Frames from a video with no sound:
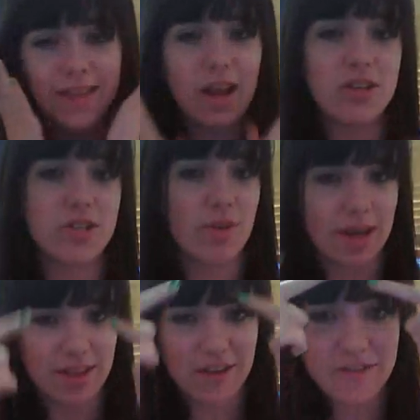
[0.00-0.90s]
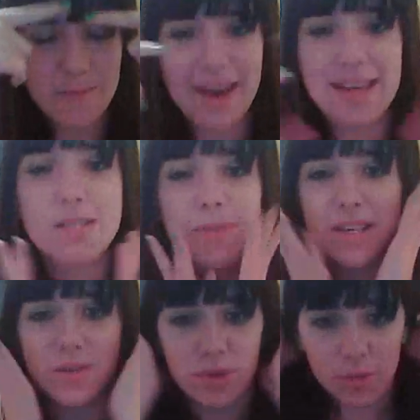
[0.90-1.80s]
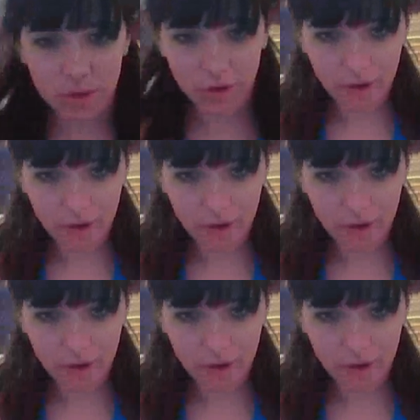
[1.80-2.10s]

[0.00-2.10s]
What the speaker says: And also, I love the bangs because when you put